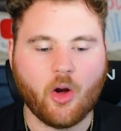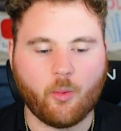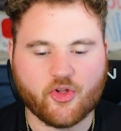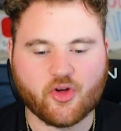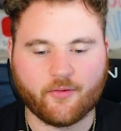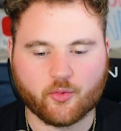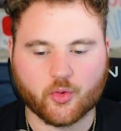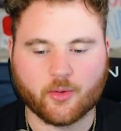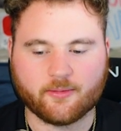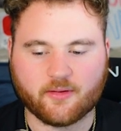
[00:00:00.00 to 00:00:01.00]
Which of the
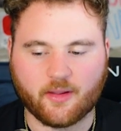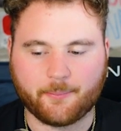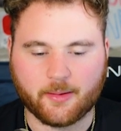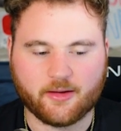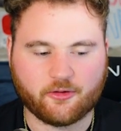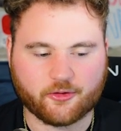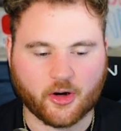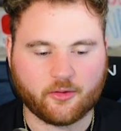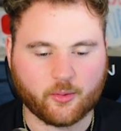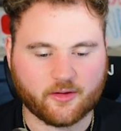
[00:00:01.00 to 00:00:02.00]
rooms did the police
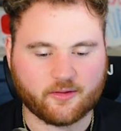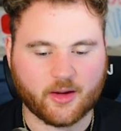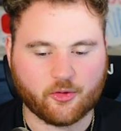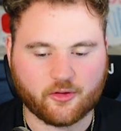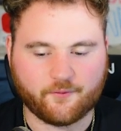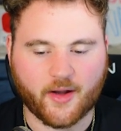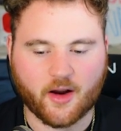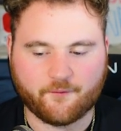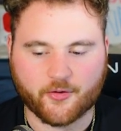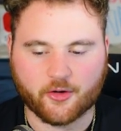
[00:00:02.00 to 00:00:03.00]
start to extinguish the
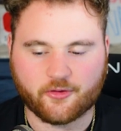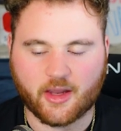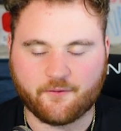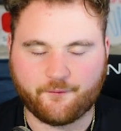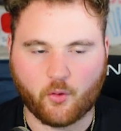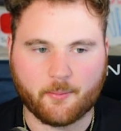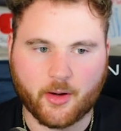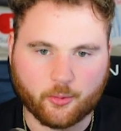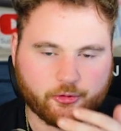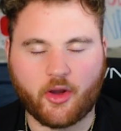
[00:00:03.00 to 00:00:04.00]
fire first and foremost?